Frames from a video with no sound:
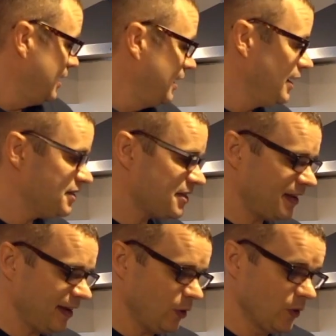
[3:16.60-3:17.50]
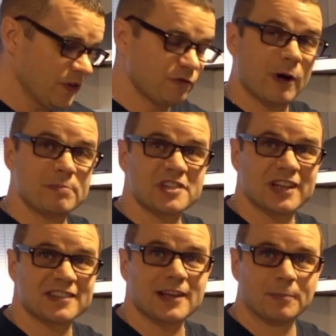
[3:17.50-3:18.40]
Here's the deal. The
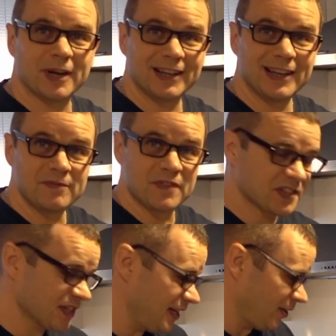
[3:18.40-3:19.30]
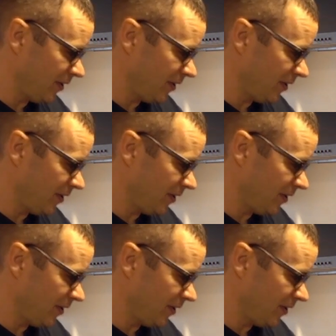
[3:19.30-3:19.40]
drumsticks, I'm gonna leave the skin